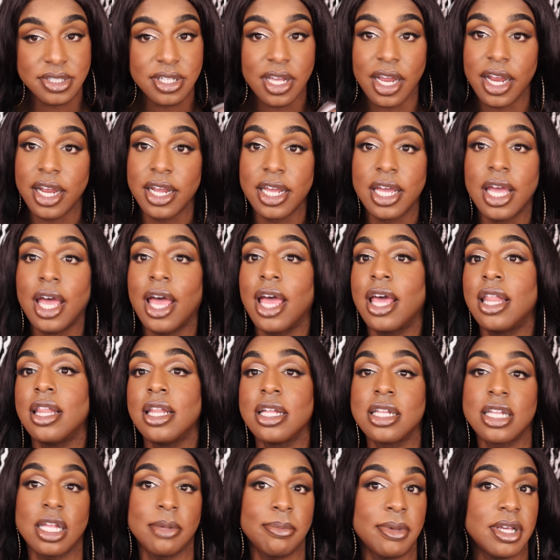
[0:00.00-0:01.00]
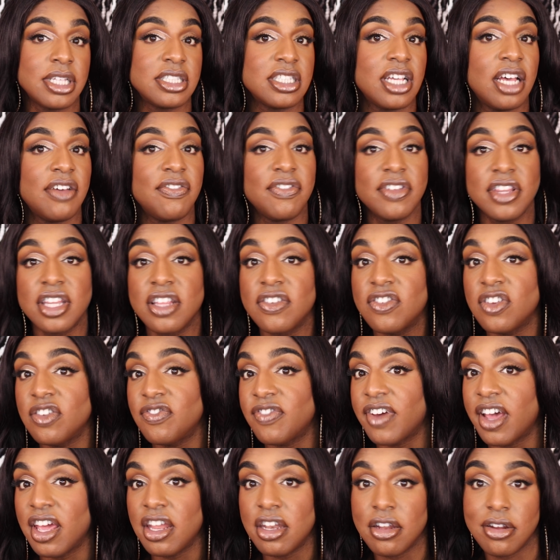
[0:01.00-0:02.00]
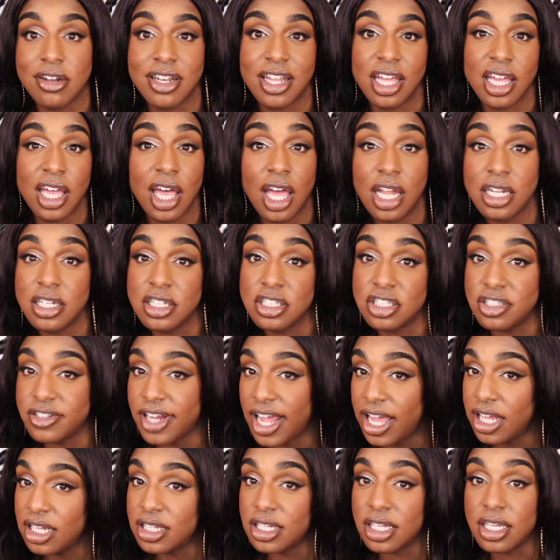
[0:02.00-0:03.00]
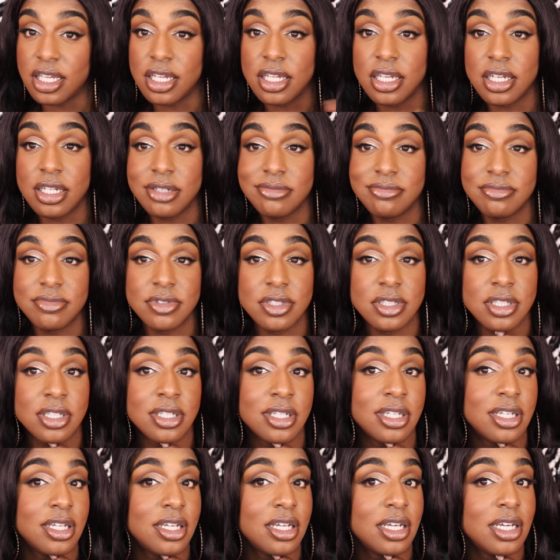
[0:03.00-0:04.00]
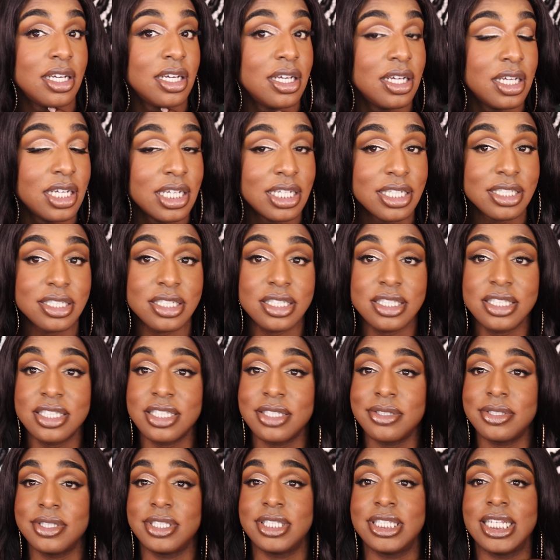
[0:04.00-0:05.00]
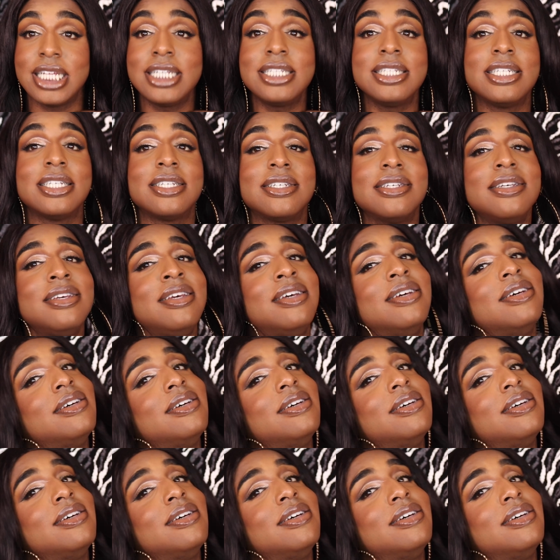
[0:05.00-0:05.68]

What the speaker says: sorry, I looked at myself in the viewfinder and I got distracted. It's so stunning.